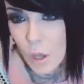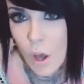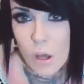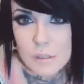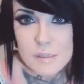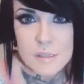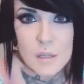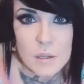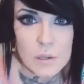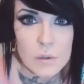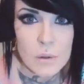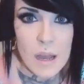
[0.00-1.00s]

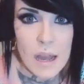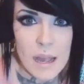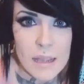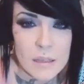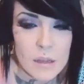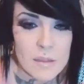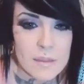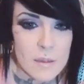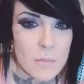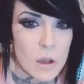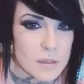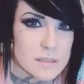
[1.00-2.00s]
Also, I got
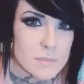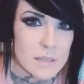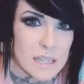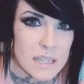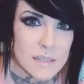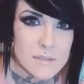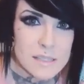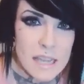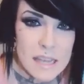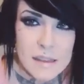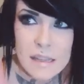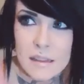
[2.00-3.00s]
them awesome gifts
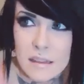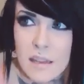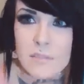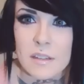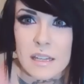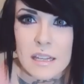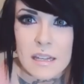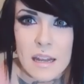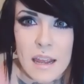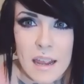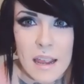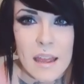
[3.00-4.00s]
and they loved it
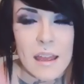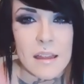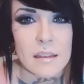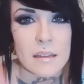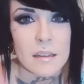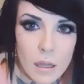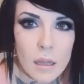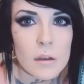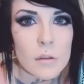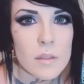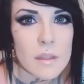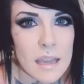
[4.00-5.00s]
and I
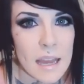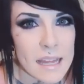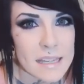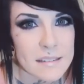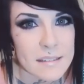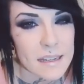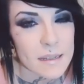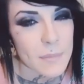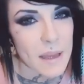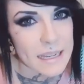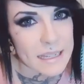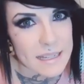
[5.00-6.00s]
don't think I had to take
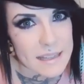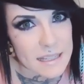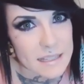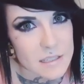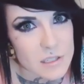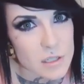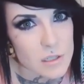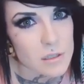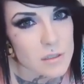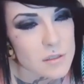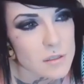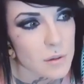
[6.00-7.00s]
back anything this year,
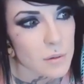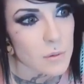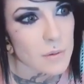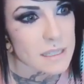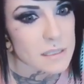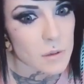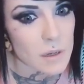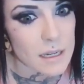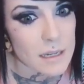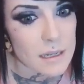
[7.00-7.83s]
so that's great.